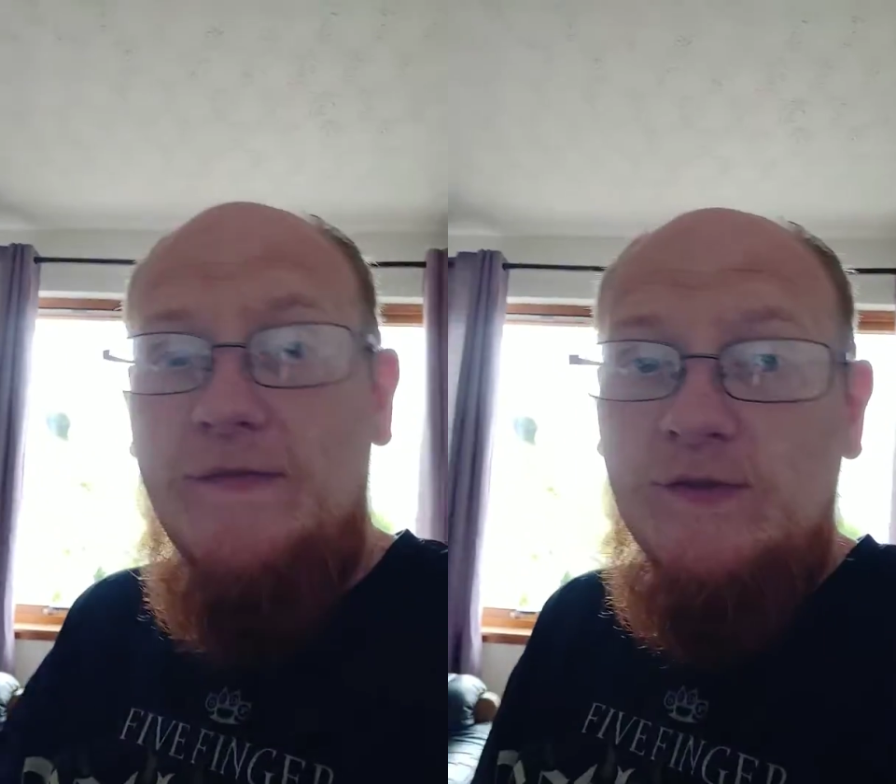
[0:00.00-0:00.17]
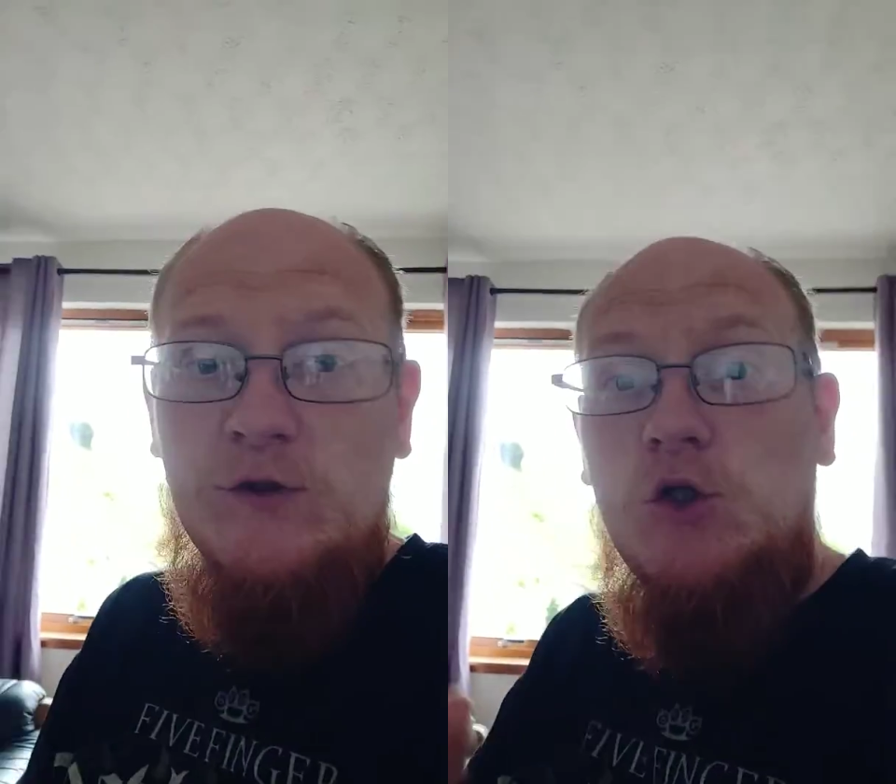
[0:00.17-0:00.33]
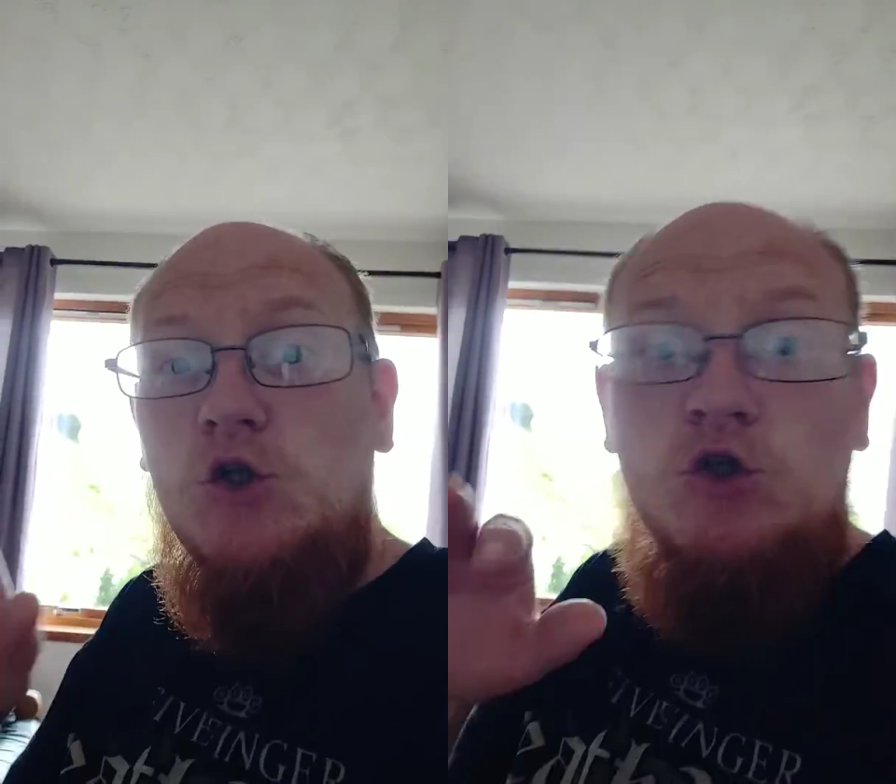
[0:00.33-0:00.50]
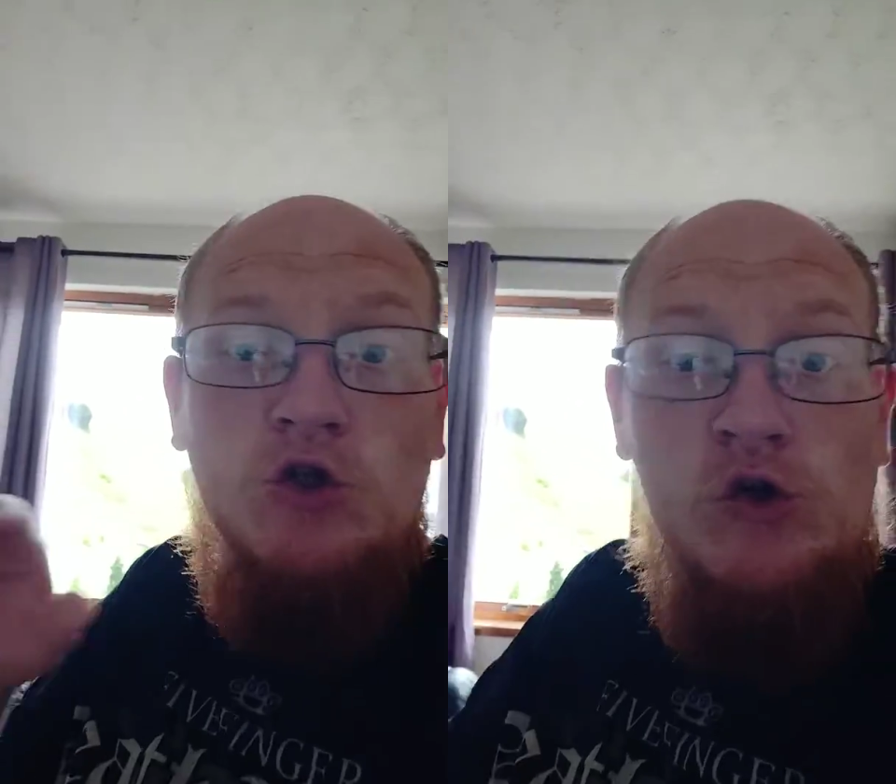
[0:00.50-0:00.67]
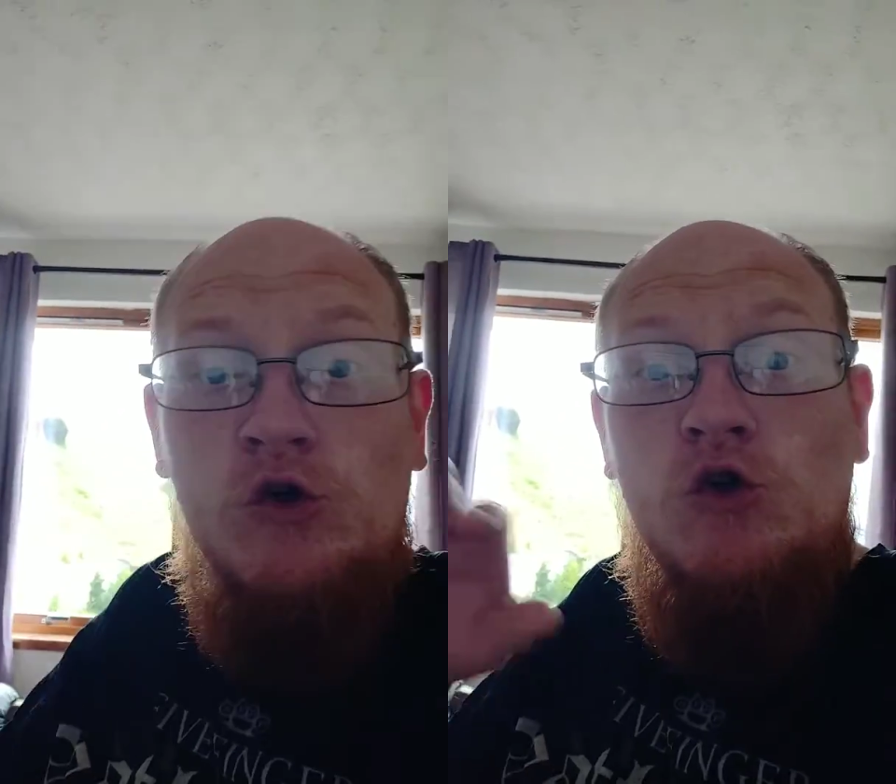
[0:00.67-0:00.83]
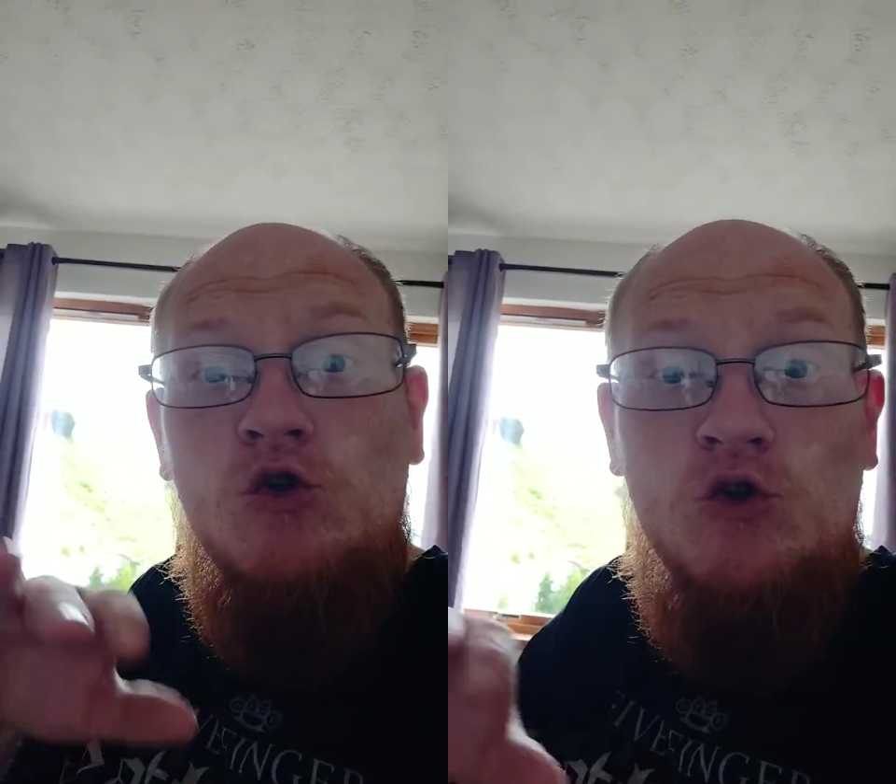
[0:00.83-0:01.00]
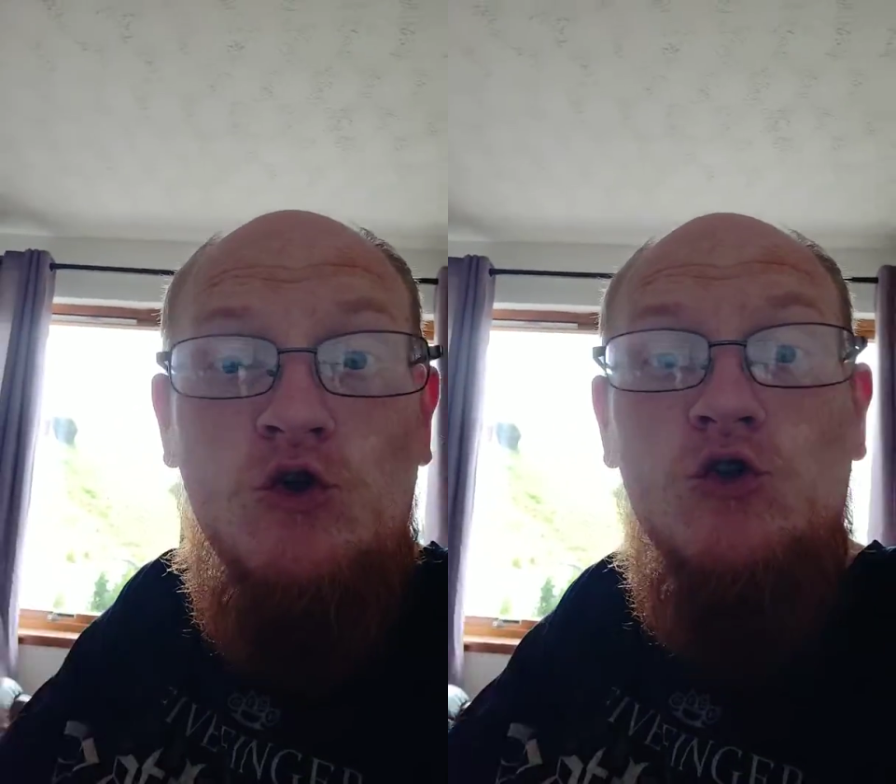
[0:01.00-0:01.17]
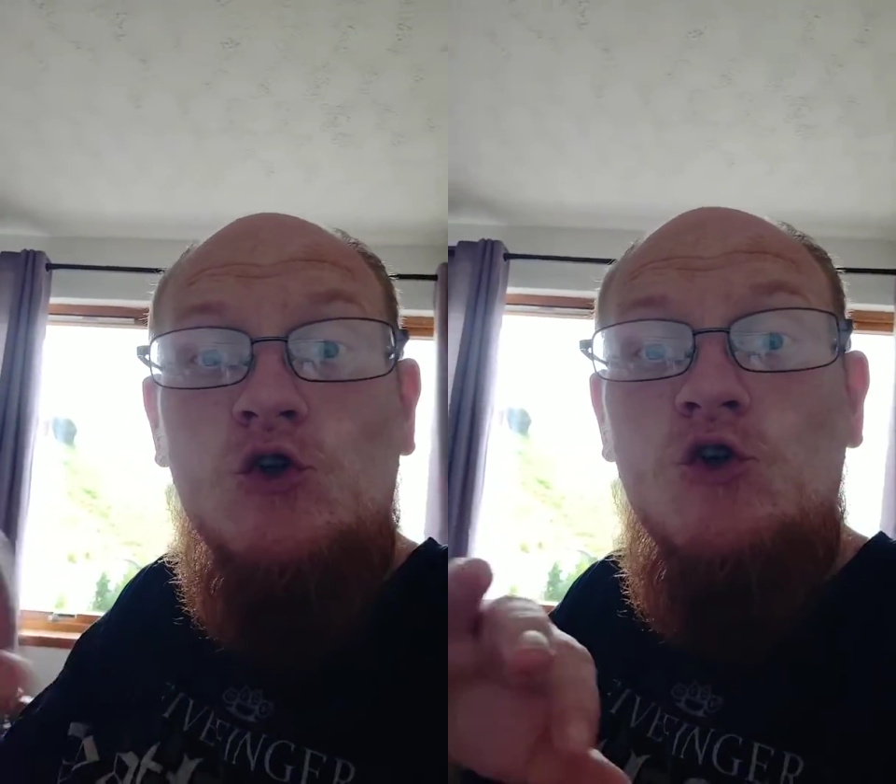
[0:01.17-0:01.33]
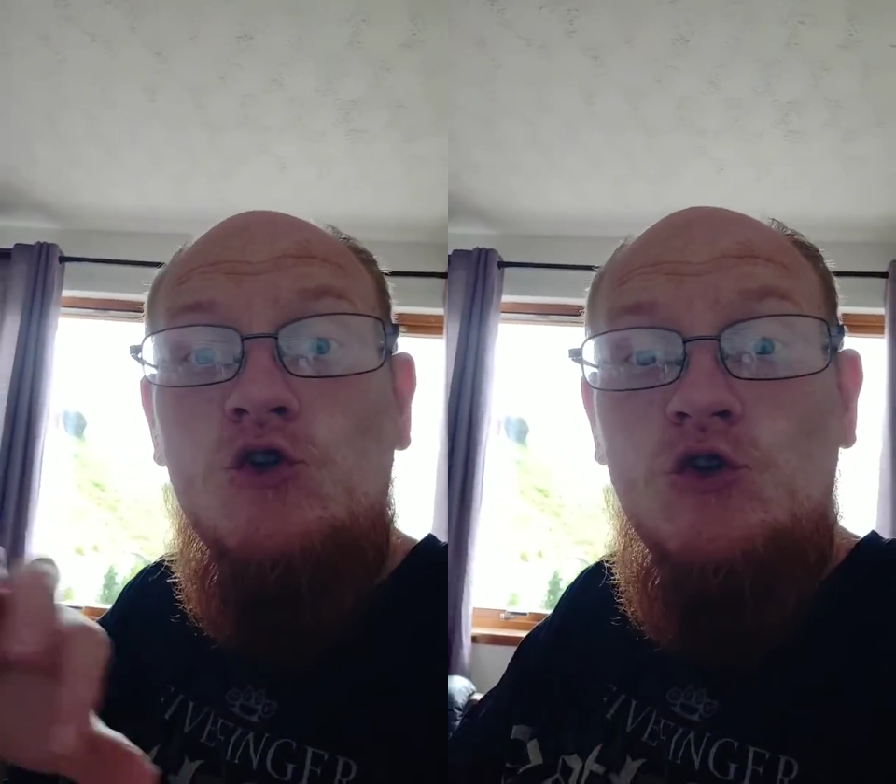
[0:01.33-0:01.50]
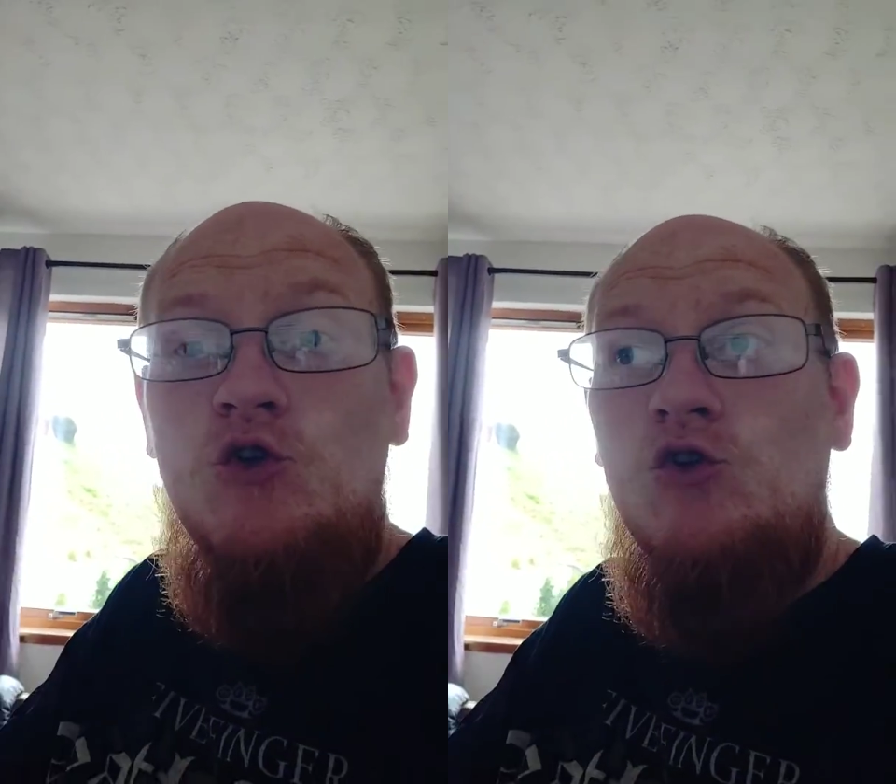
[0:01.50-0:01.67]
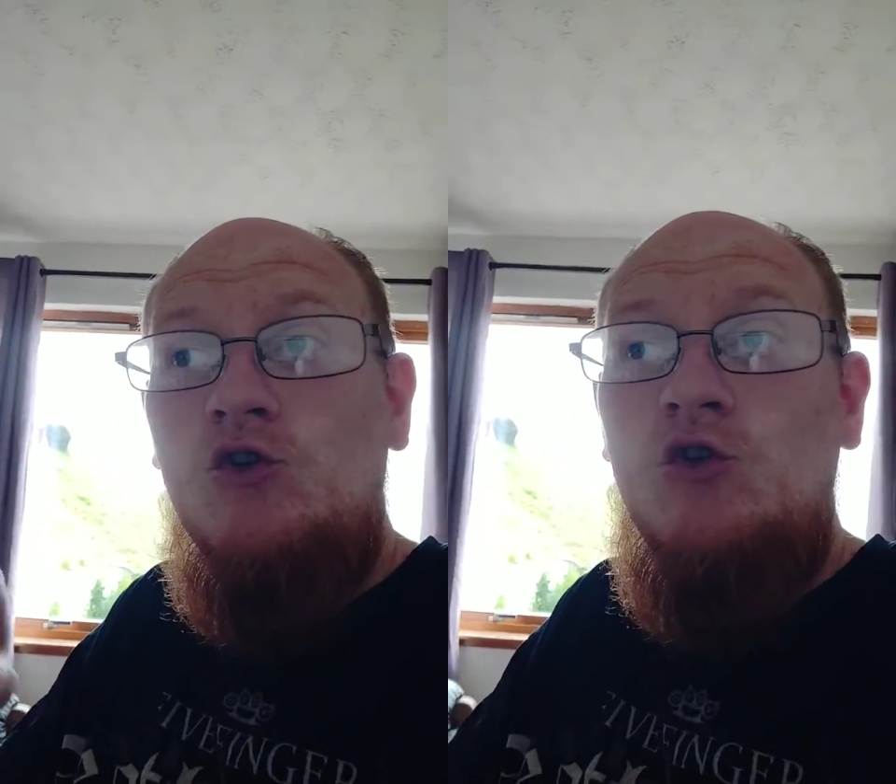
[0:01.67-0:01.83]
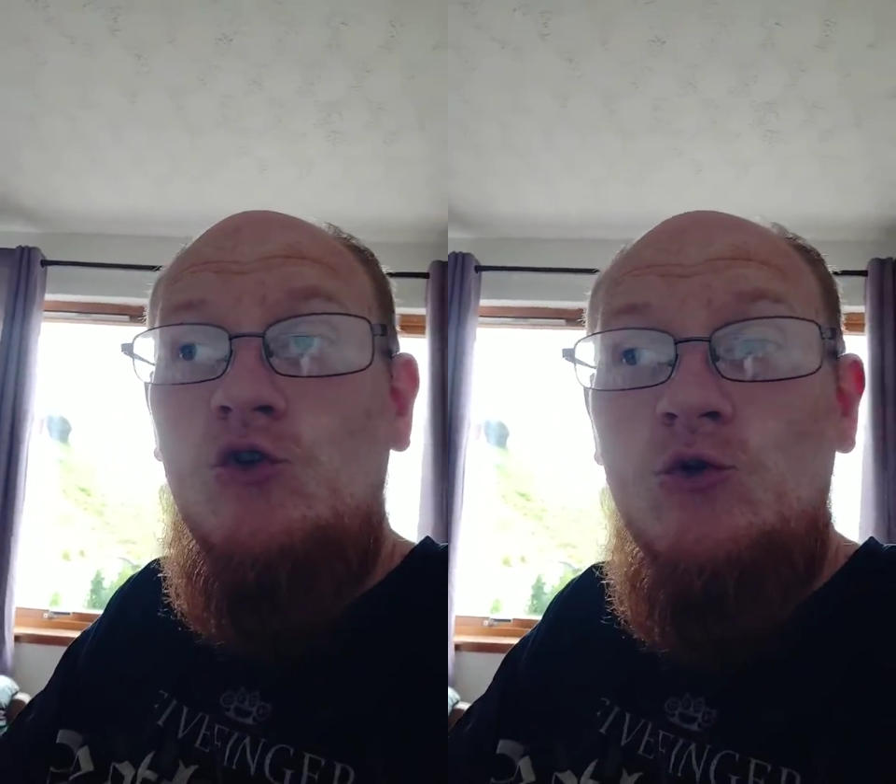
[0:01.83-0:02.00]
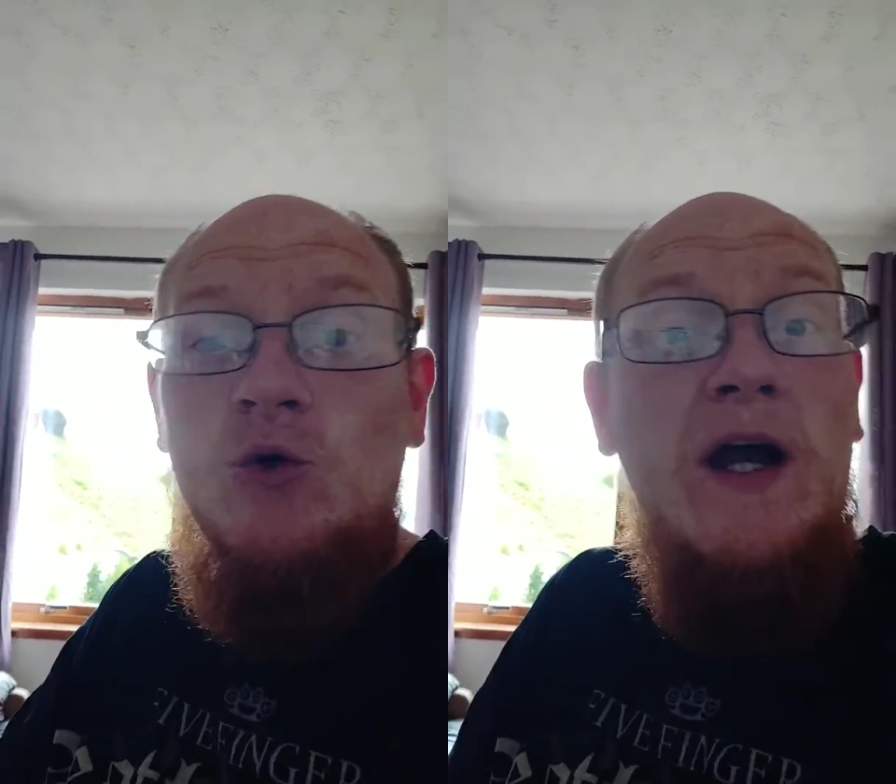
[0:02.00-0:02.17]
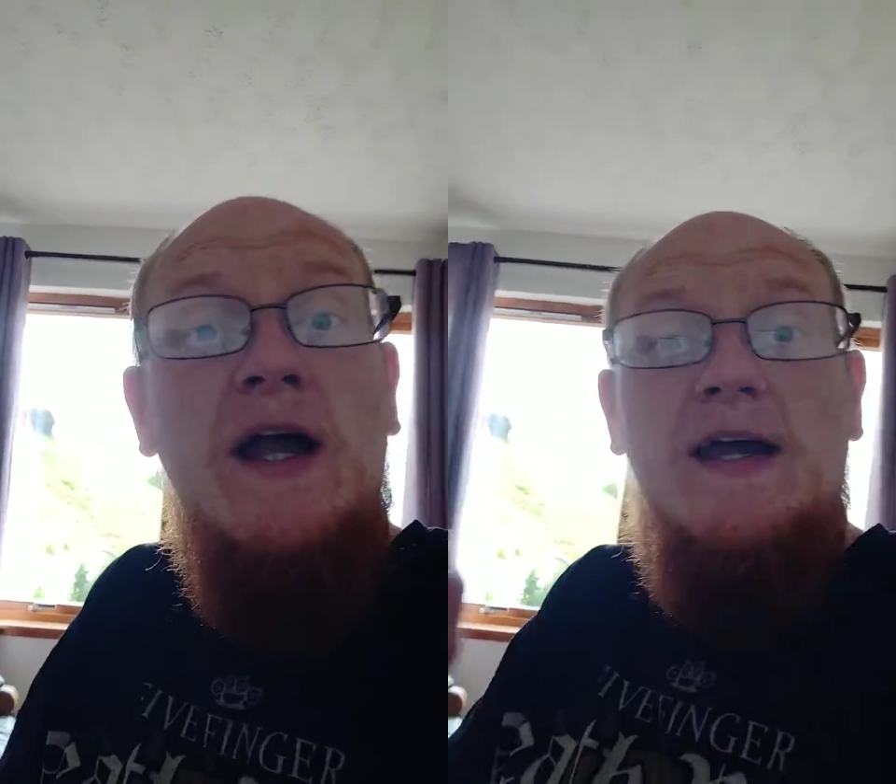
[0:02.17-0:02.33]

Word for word: Do do do do do do do.